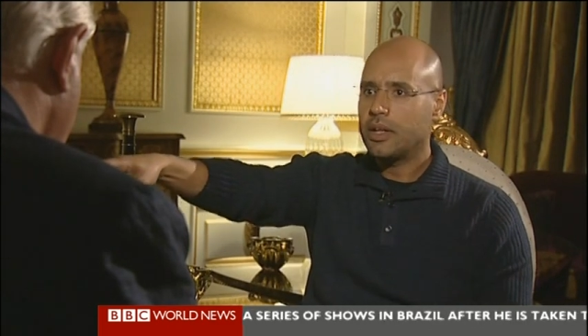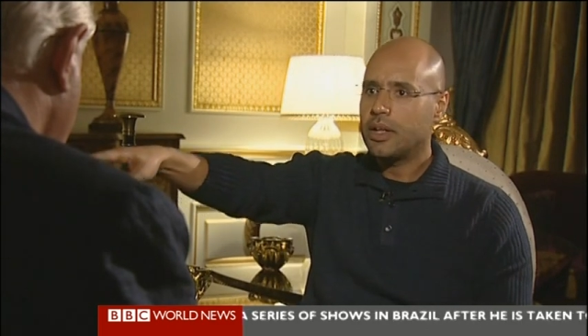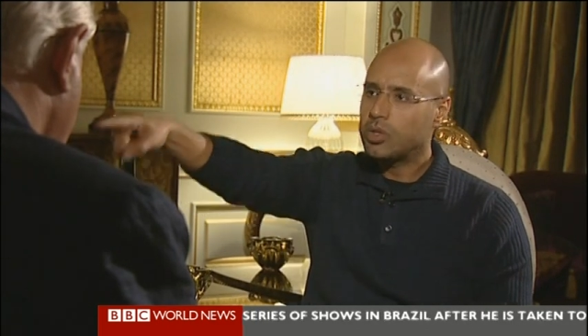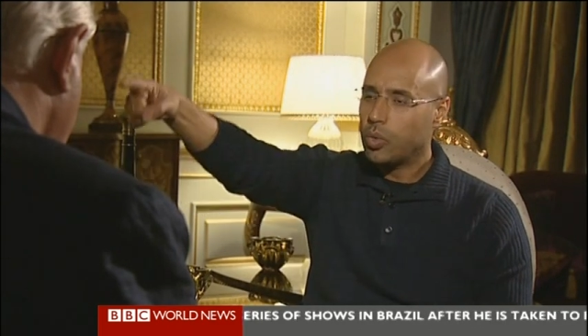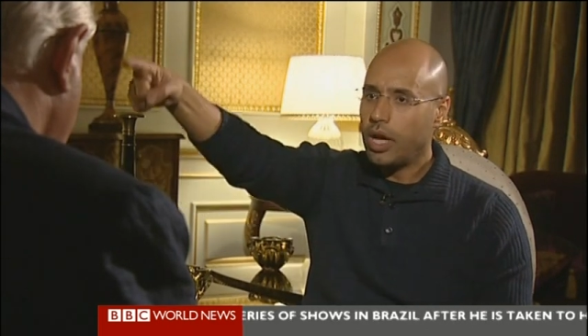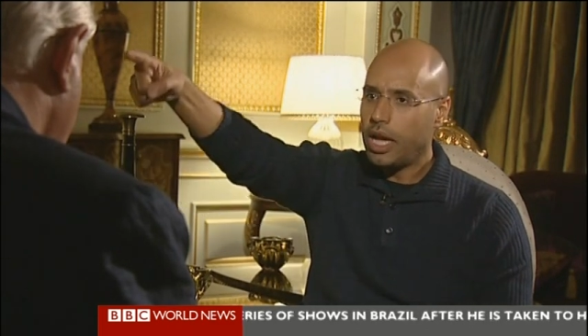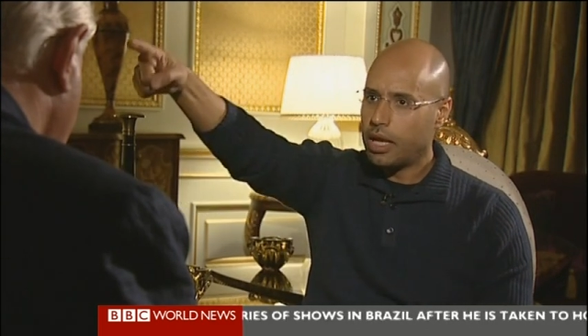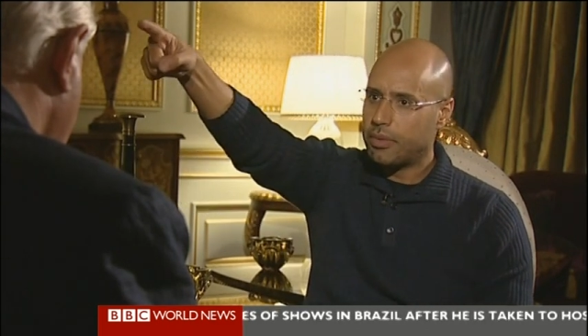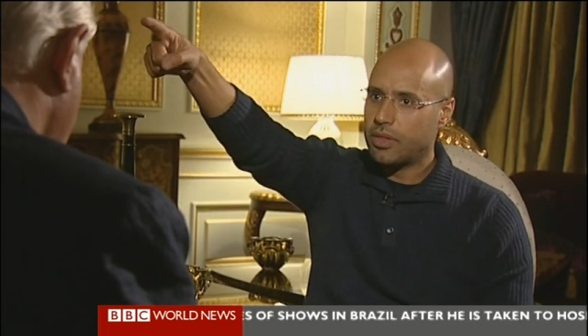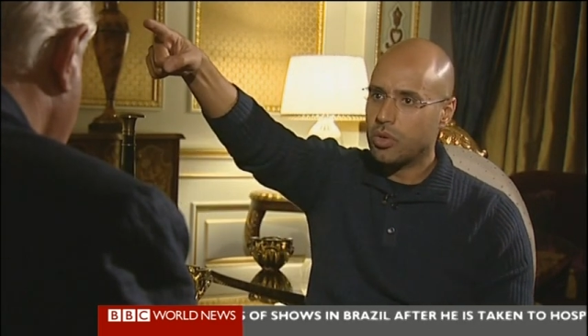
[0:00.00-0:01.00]
to
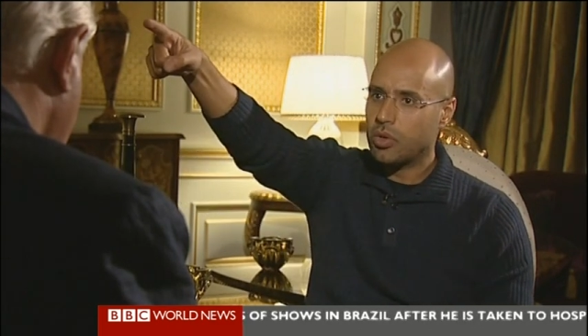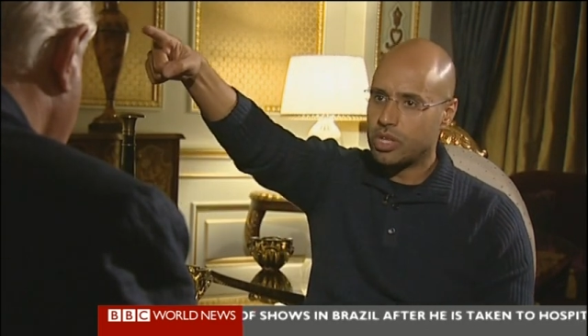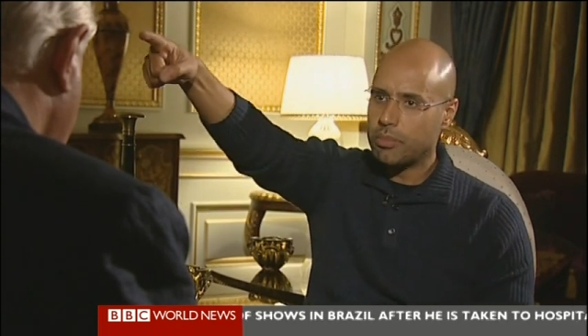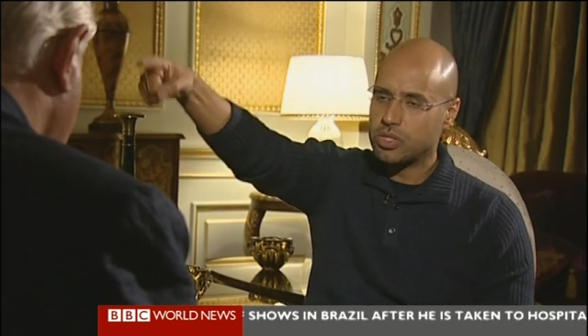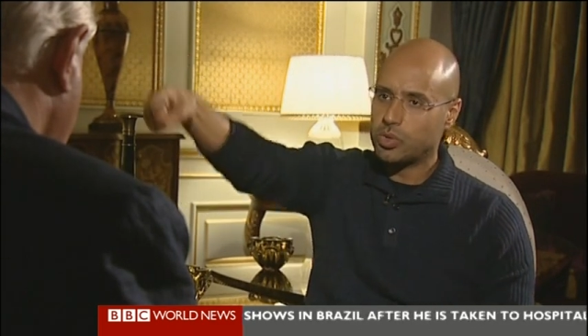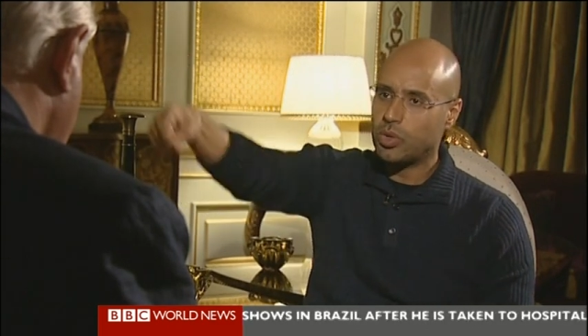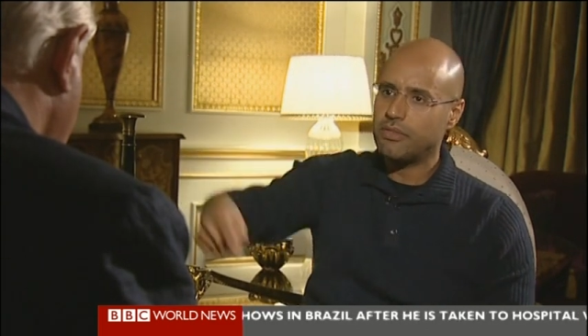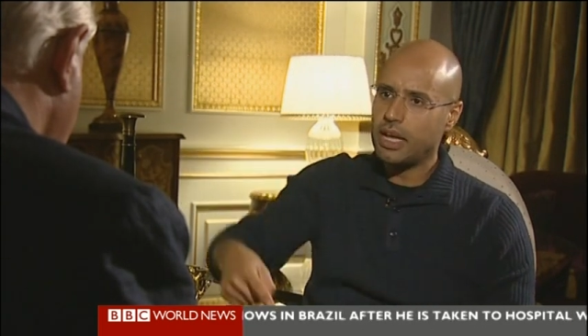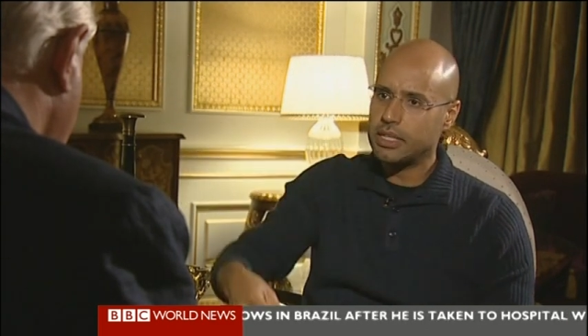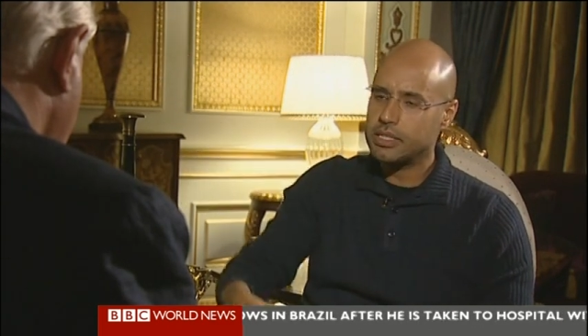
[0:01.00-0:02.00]
help those rebels to
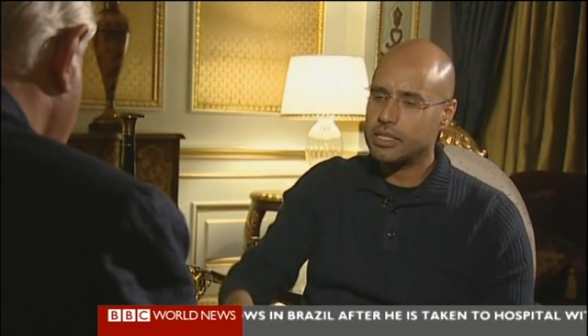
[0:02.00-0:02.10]
advance,